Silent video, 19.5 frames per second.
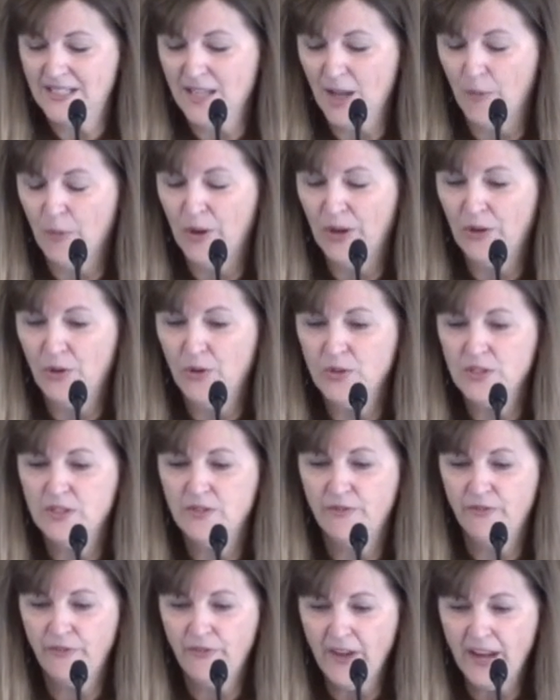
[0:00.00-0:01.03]
someone who
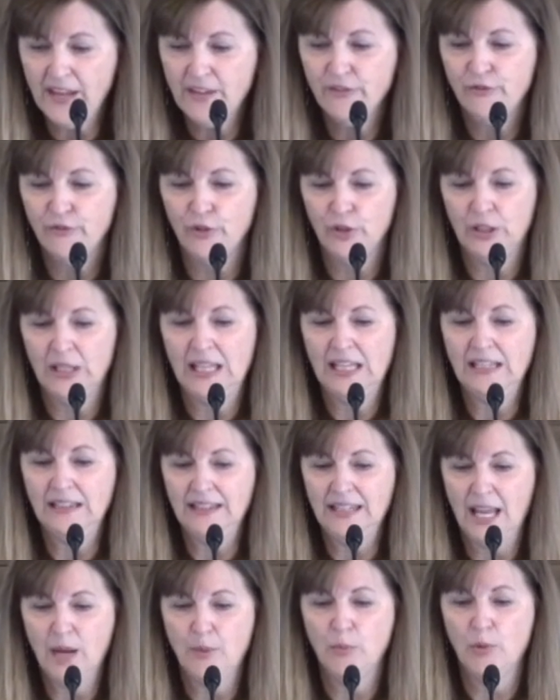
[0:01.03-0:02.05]
is faithfully
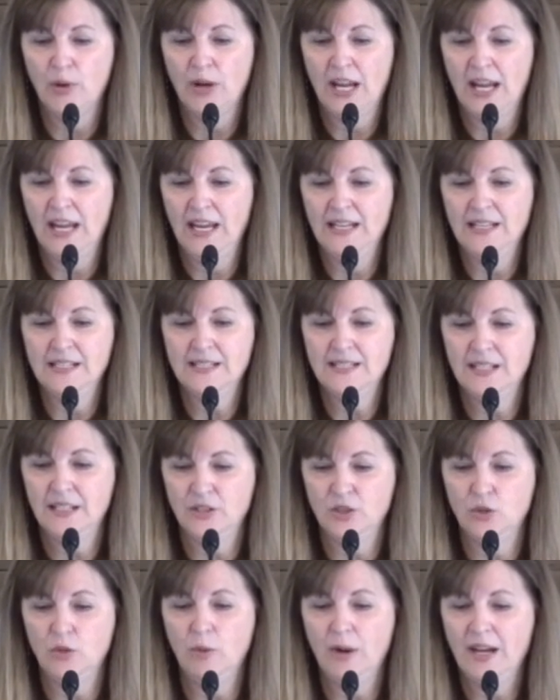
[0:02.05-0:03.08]
laboring in a
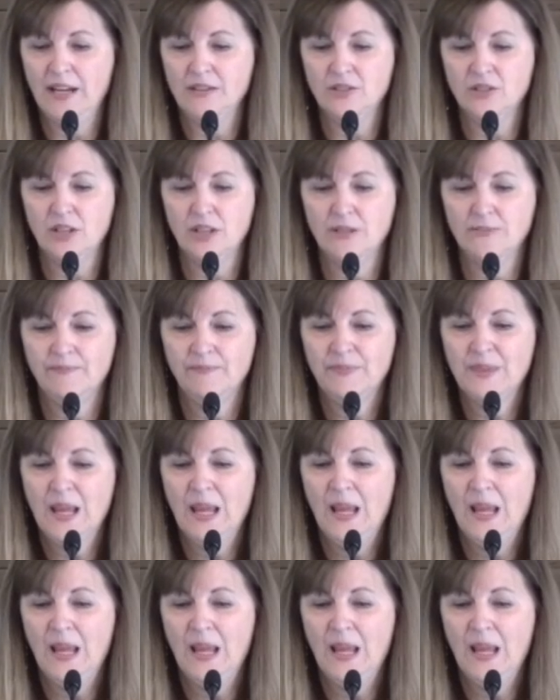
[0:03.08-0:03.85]
situation.